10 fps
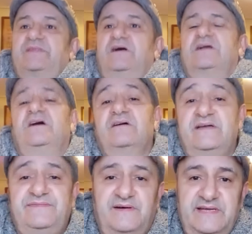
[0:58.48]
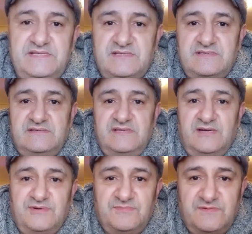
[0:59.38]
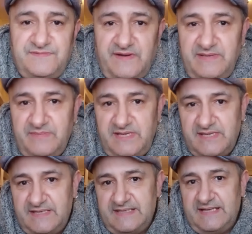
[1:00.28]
I can't get fights. No one will fight me.